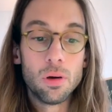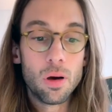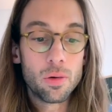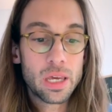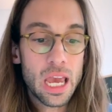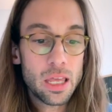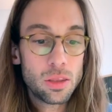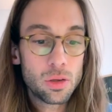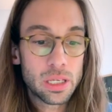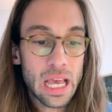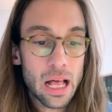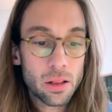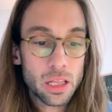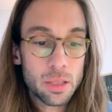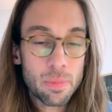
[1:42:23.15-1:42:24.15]
Okay, to
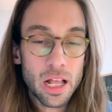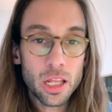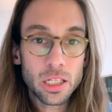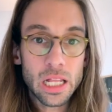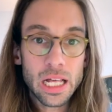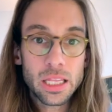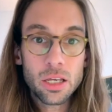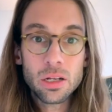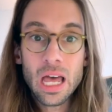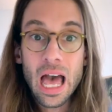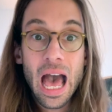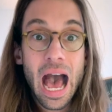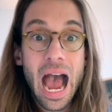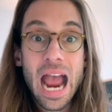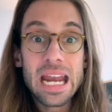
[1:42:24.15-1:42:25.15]
calculate my log likelihood,
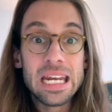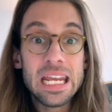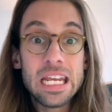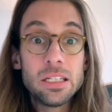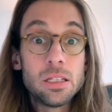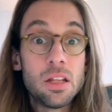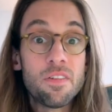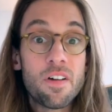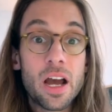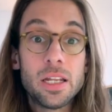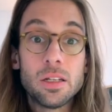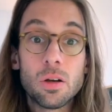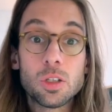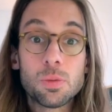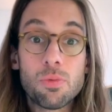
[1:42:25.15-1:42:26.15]
I need to define
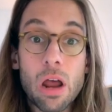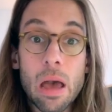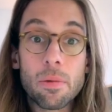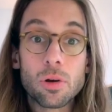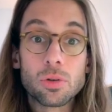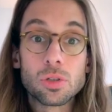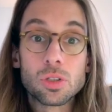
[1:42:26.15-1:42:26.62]
those parameters.